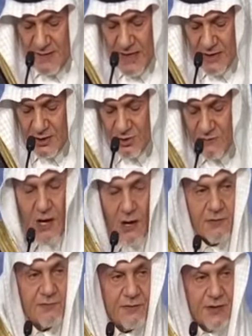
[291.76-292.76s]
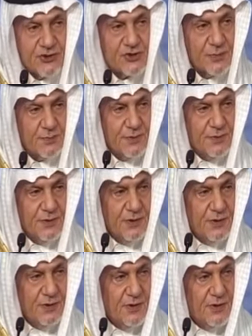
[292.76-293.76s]
value of our friendship
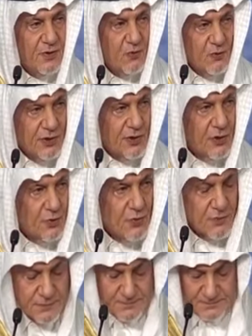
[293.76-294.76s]
with you.